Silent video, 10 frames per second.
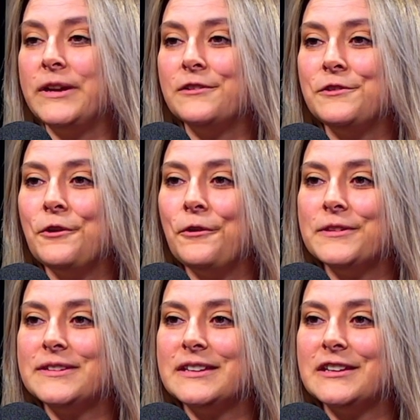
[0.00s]
are
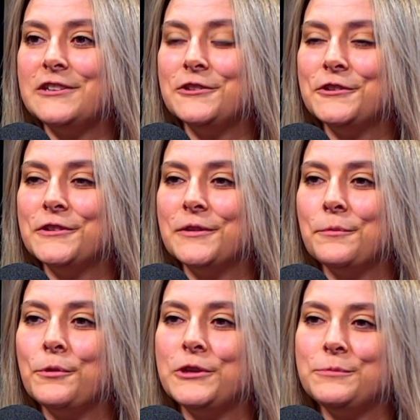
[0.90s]
not
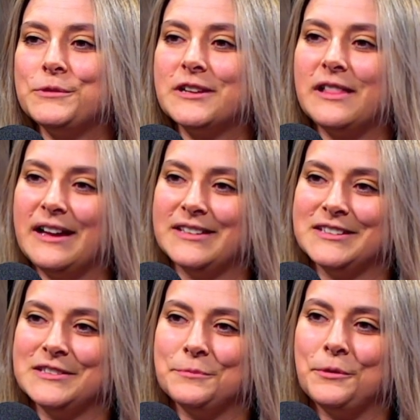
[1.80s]
what you would class
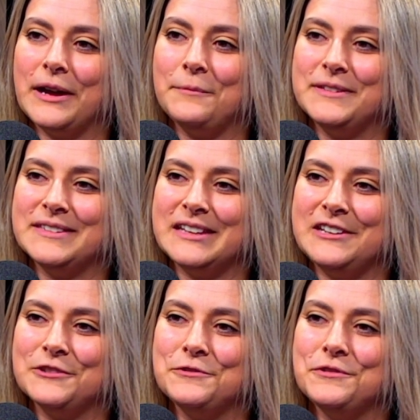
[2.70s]
as what I would say
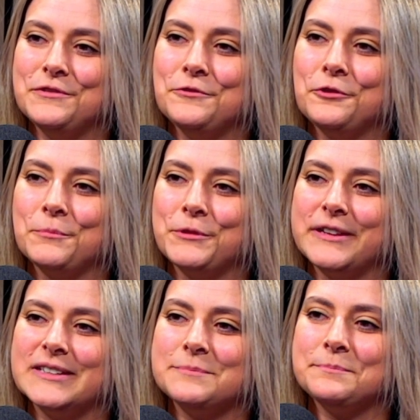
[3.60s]
your normal
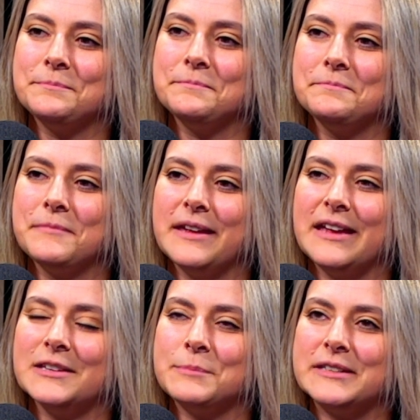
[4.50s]

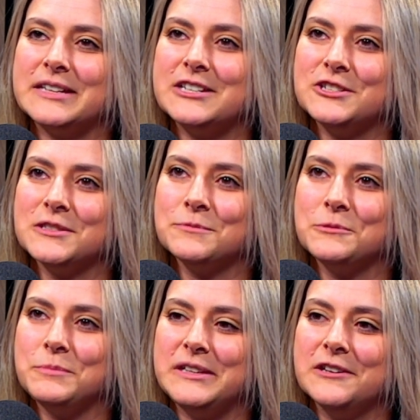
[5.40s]
expectations would
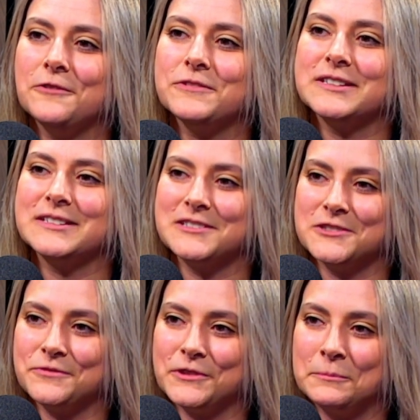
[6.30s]
be of solicitors
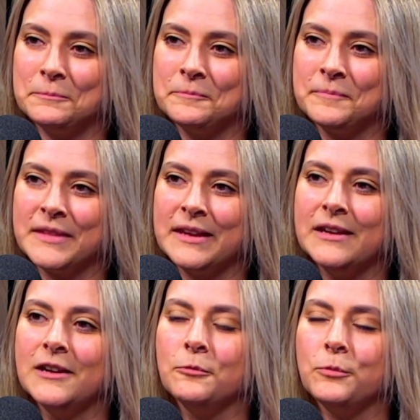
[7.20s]
firm.
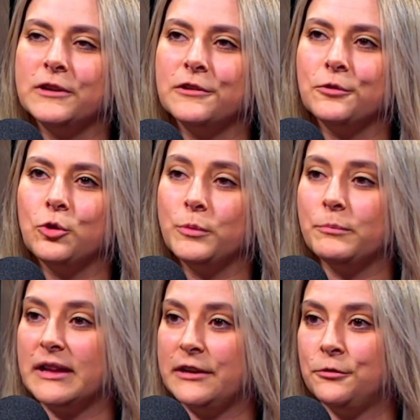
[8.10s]
We're open
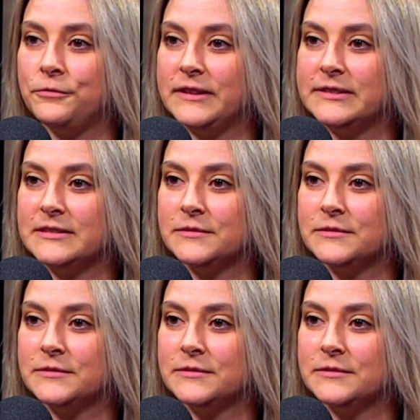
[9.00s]
plan office.